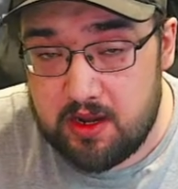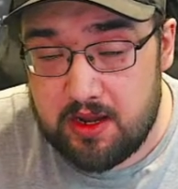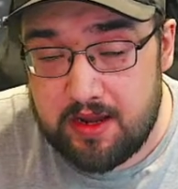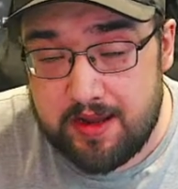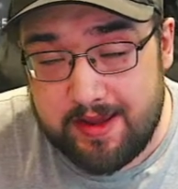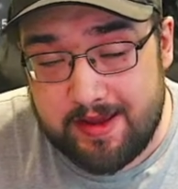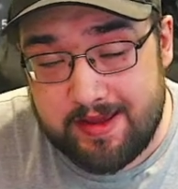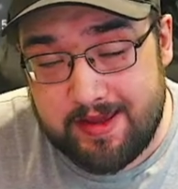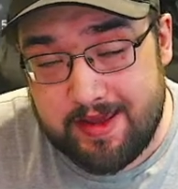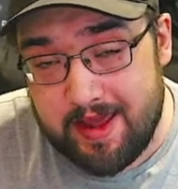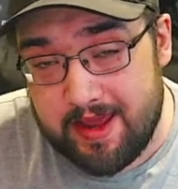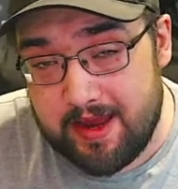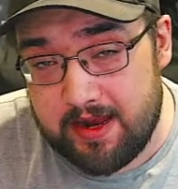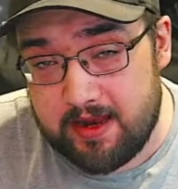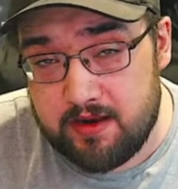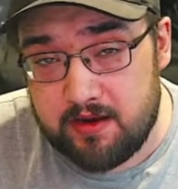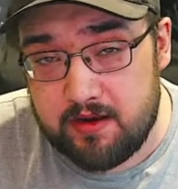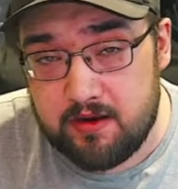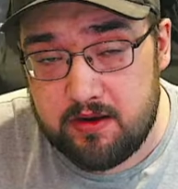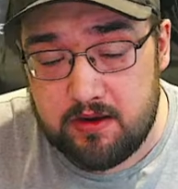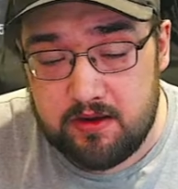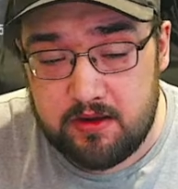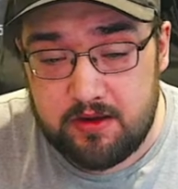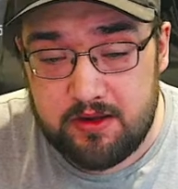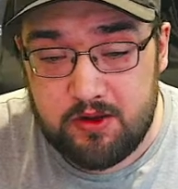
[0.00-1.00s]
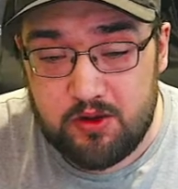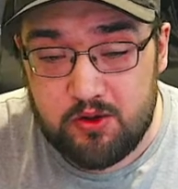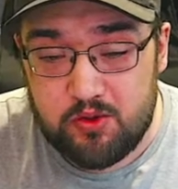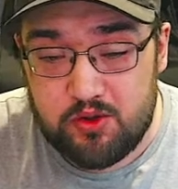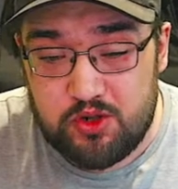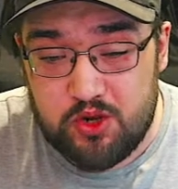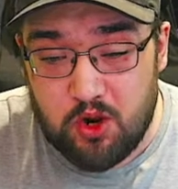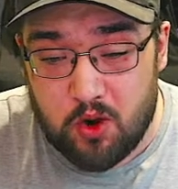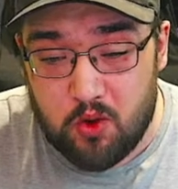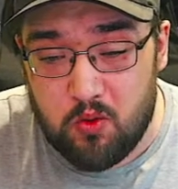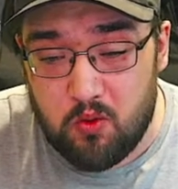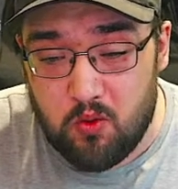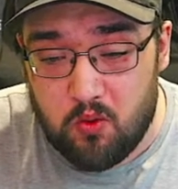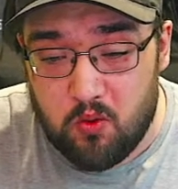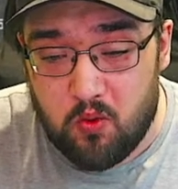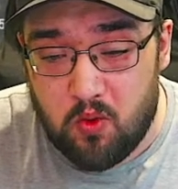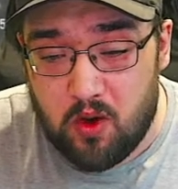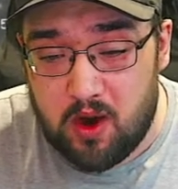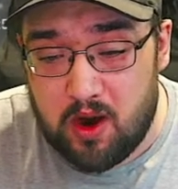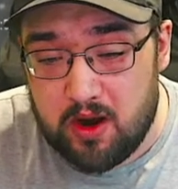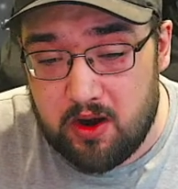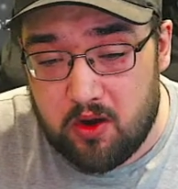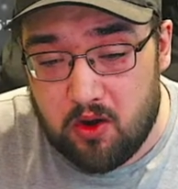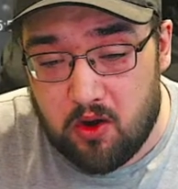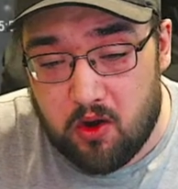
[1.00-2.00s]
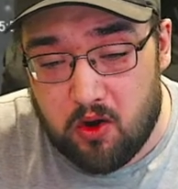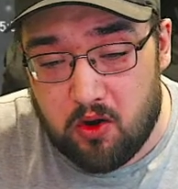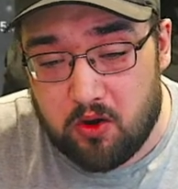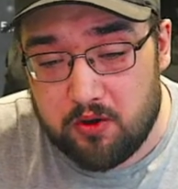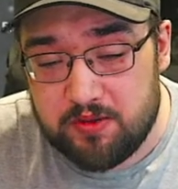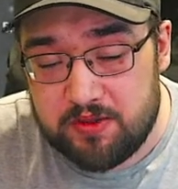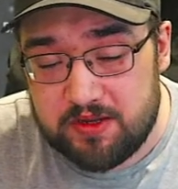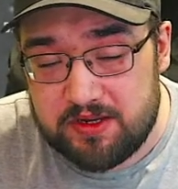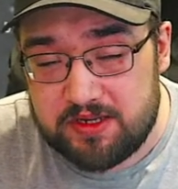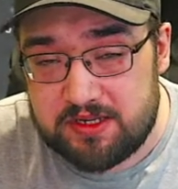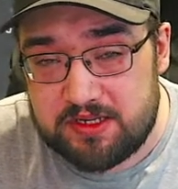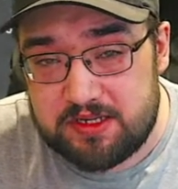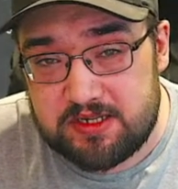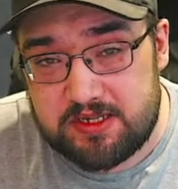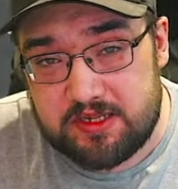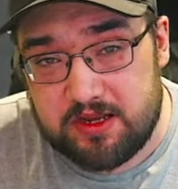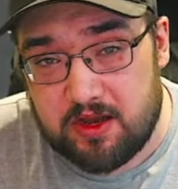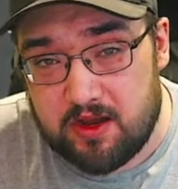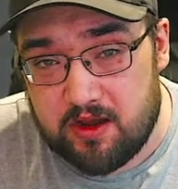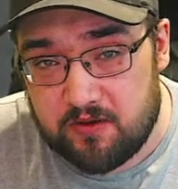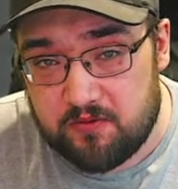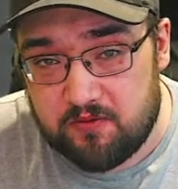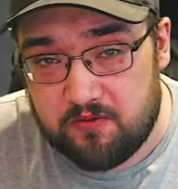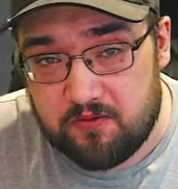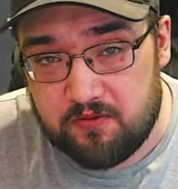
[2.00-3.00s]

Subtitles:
Again, you don't want all this stuff,